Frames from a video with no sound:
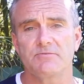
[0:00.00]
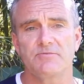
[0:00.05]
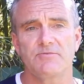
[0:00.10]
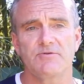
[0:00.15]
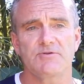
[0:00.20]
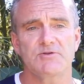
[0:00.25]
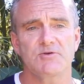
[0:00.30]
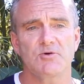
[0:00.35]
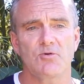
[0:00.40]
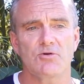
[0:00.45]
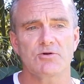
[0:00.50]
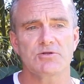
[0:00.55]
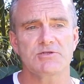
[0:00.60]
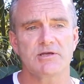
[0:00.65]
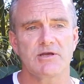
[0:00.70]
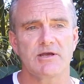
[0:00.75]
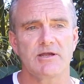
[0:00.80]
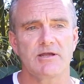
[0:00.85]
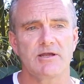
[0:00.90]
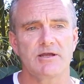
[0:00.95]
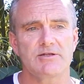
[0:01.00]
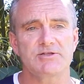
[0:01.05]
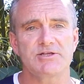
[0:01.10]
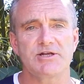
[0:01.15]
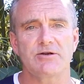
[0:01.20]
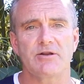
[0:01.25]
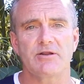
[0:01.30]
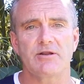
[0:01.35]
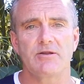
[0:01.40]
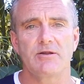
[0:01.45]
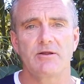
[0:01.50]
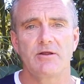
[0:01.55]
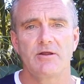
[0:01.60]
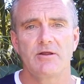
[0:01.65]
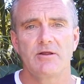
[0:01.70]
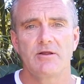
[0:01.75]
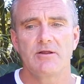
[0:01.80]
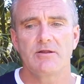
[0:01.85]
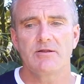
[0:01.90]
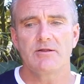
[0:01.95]
The toilets are generally
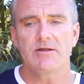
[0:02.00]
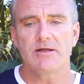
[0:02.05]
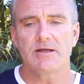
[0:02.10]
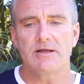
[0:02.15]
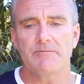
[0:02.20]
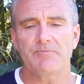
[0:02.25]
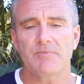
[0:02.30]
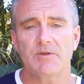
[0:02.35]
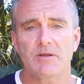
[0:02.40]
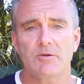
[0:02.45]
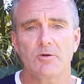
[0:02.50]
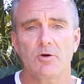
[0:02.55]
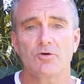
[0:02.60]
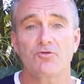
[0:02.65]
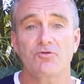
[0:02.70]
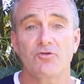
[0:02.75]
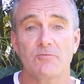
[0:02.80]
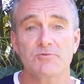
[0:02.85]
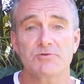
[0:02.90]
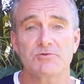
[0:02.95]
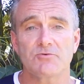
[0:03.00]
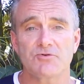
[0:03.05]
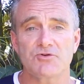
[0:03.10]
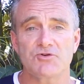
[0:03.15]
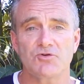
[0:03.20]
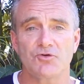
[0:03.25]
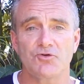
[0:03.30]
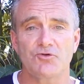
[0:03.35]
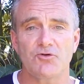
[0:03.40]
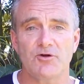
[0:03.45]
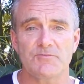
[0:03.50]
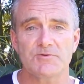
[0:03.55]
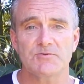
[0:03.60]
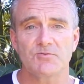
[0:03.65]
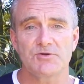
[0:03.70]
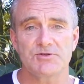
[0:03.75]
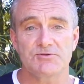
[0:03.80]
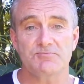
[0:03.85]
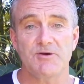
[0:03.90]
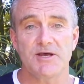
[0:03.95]
long drops or short drops,
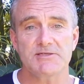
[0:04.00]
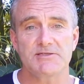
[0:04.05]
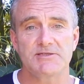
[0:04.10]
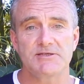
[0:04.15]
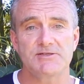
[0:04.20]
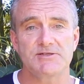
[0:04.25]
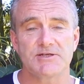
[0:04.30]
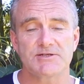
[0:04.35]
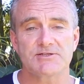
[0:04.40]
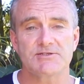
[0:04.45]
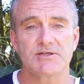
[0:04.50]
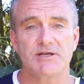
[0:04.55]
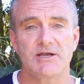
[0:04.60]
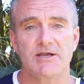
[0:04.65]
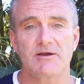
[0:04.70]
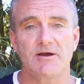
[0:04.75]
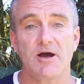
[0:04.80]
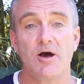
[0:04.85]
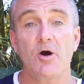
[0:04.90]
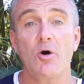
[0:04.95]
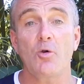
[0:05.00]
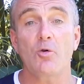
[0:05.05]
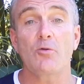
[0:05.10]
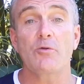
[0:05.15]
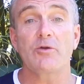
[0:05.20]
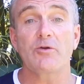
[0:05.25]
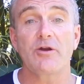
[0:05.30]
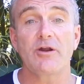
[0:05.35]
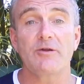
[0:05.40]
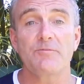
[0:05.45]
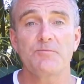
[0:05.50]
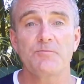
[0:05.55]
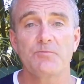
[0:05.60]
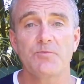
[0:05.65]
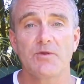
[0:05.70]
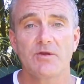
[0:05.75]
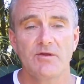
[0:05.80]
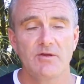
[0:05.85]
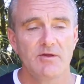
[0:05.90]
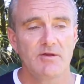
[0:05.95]
which is basically just a hole in the ground
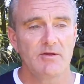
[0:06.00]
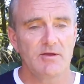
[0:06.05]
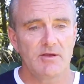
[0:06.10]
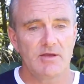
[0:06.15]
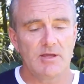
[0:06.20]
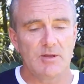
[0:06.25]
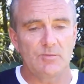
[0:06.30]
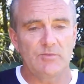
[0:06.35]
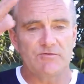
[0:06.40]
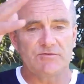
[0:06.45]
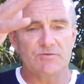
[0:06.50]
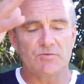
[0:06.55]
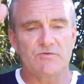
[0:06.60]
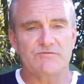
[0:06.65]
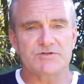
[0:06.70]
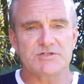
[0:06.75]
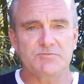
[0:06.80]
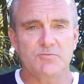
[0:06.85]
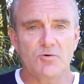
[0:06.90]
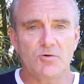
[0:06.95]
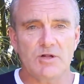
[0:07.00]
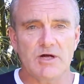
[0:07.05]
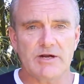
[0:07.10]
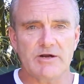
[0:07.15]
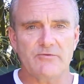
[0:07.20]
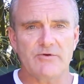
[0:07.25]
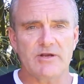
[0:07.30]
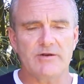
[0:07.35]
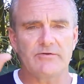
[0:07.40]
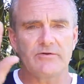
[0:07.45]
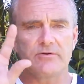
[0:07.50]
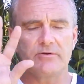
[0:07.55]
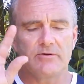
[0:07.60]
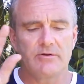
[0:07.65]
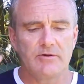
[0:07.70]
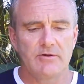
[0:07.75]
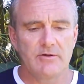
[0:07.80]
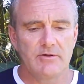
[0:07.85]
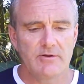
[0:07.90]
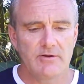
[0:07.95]
and with a small hut around it.
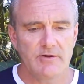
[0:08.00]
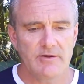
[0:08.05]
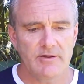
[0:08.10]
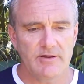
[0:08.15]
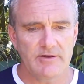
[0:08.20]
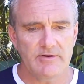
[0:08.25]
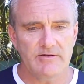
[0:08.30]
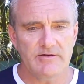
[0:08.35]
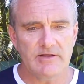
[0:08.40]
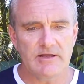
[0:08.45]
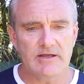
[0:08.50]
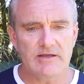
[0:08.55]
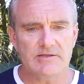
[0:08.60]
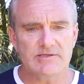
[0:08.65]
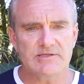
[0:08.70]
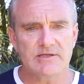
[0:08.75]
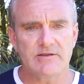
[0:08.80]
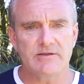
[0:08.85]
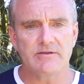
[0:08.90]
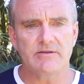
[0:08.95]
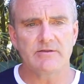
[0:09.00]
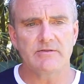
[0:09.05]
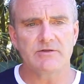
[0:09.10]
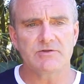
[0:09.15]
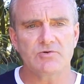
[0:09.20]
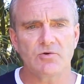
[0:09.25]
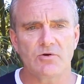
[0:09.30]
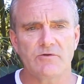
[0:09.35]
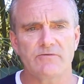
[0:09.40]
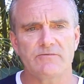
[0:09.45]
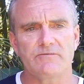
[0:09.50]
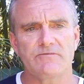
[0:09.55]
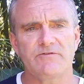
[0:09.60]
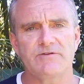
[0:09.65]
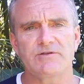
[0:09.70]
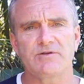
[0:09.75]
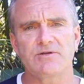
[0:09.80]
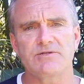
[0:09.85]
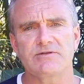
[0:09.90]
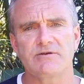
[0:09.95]
And so the toilet
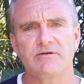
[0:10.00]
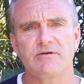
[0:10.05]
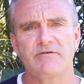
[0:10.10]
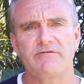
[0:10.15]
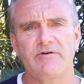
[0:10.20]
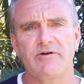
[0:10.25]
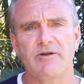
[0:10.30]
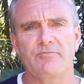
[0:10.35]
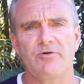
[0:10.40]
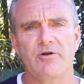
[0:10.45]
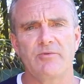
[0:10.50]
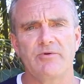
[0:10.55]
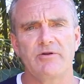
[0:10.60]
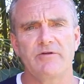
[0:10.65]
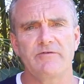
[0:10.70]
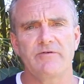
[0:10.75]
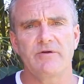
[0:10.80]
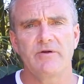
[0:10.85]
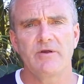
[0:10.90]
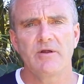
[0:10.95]
facilities are very primitive.